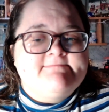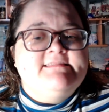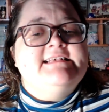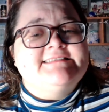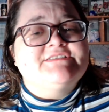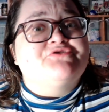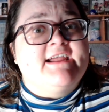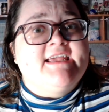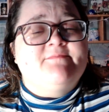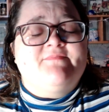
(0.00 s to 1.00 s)
this is
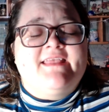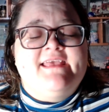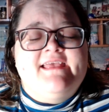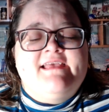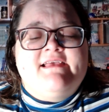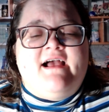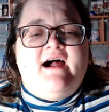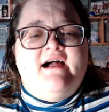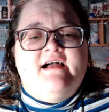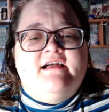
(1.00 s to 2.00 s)
great.
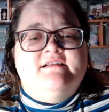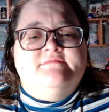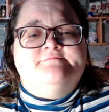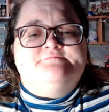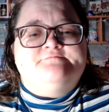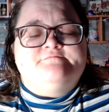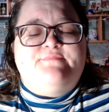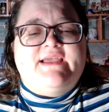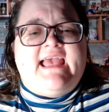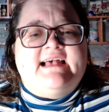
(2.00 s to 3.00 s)

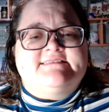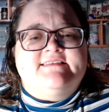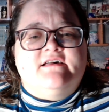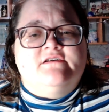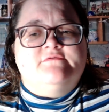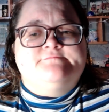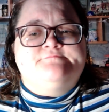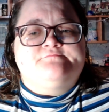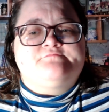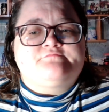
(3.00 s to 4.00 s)
But yeah, so
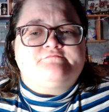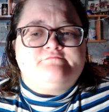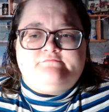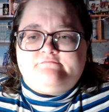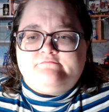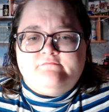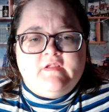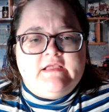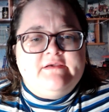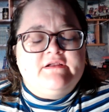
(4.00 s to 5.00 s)

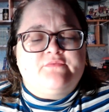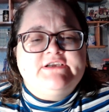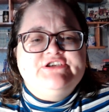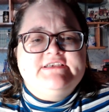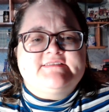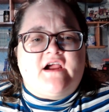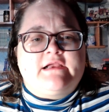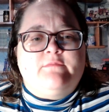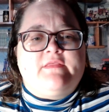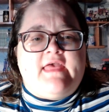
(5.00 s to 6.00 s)
it originally
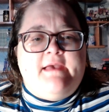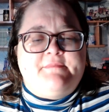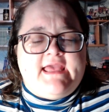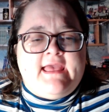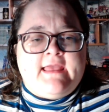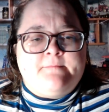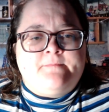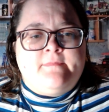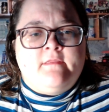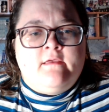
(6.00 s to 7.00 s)
started with MK.
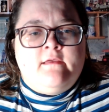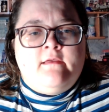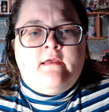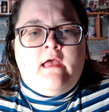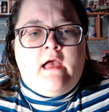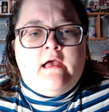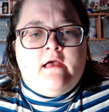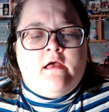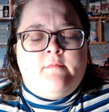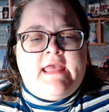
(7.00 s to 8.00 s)

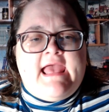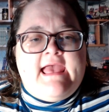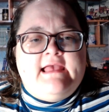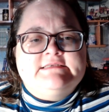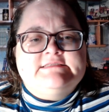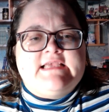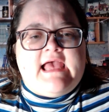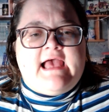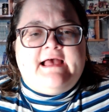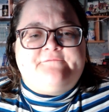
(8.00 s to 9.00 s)
And
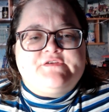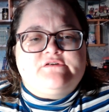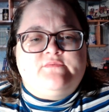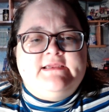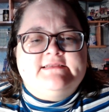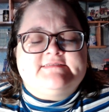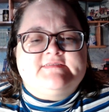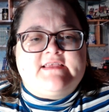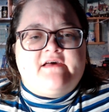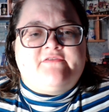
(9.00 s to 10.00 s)
after we
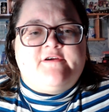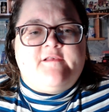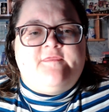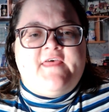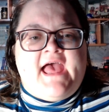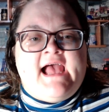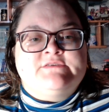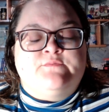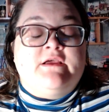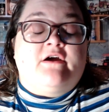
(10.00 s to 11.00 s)
discovered
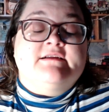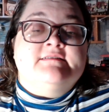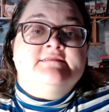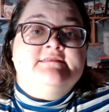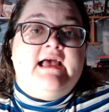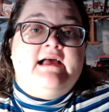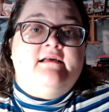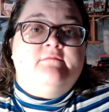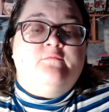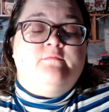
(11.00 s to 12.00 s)
that we are,
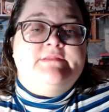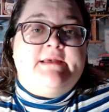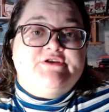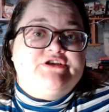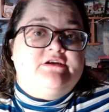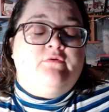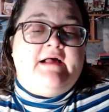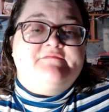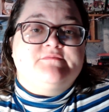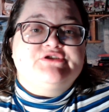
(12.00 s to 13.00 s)

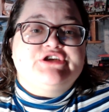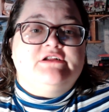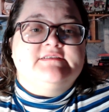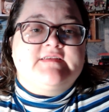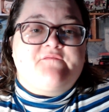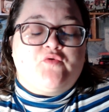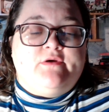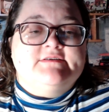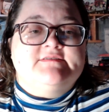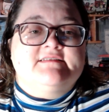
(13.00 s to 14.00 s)
after Michelle discovered
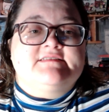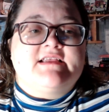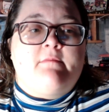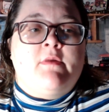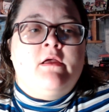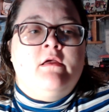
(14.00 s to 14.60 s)
our system,